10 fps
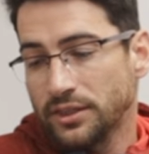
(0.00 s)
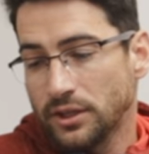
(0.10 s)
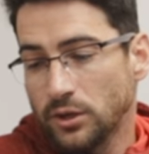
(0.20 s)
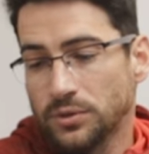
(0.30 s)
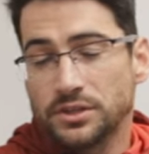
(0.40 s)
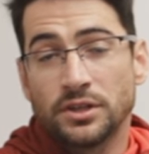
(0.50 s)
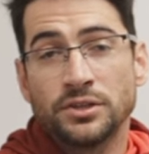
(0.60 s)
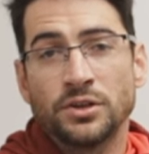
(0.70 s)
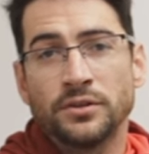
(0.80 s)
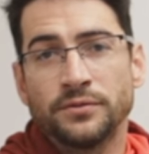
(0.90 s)
I think it was a
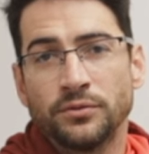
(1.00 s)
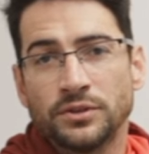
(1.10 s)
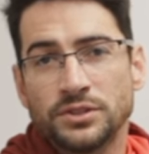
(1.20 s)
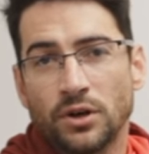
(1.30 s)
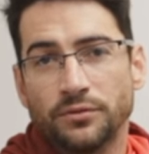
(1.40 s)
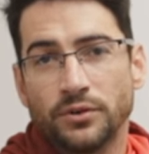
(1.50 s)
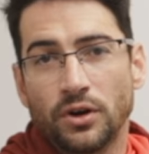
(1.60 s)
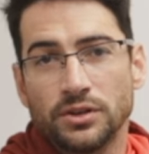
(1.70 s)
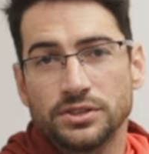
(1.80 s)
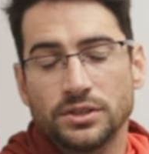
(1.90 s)
deserved result
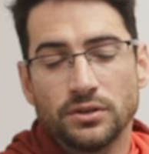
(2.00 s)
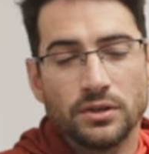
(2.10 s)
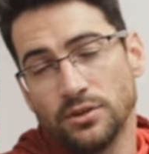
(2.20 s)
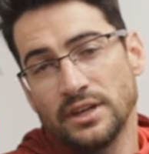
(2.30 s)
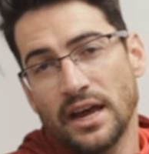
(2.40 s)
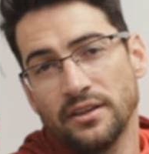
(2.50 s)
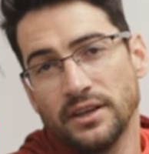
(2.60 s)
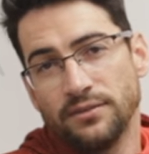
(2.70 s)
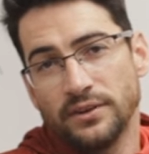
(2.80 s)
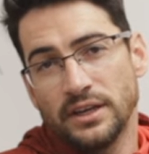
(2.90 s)
for Arsenal. So now
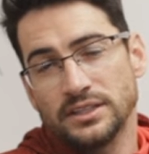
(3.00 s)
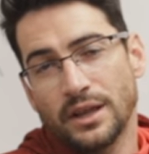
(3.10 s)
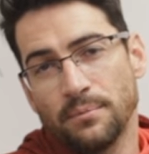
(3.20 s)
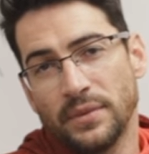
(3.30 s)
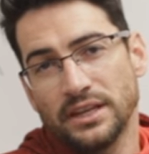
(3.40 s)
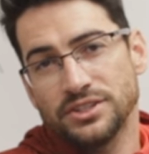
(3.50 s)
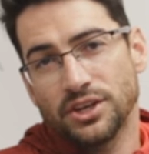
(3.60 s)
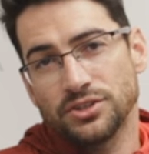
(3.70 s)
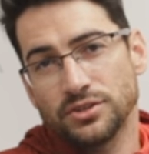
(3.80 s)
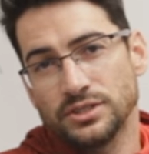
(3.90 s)
they face
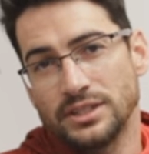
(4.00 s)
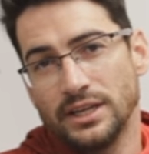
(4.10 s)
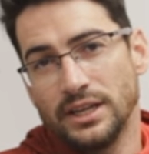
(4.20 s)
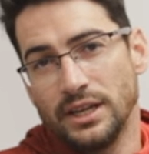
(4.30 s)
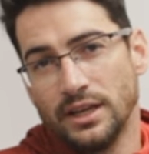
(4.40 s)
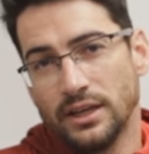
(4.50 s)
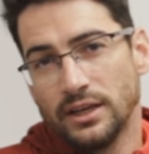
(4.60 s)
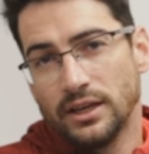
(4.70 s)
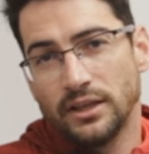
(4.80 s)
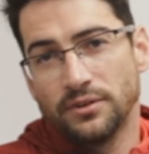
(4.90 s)
Manchester City
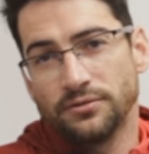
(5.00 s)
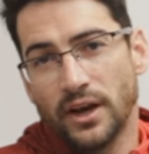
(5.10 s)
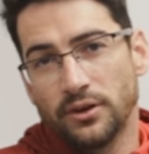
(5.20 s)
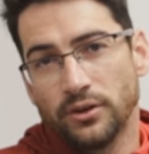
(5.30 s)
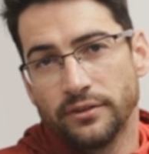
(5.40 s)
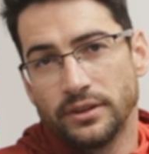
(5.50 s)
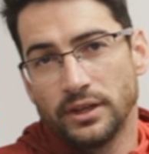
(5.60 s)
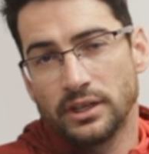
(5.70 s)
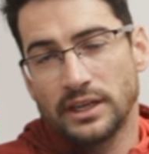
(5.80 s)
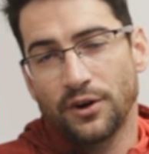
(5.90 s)
in the final of
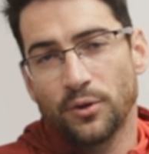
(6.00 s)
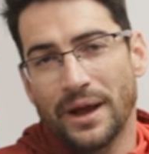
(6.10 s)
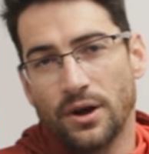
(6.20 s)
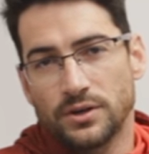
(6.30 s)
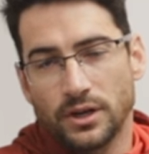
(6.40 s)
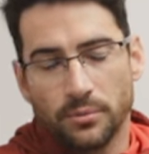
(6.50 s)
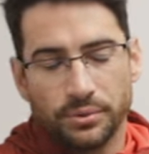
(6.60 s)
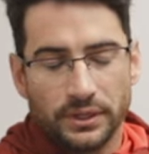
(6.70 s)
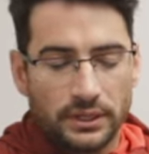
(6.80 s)
the Carabao Cup.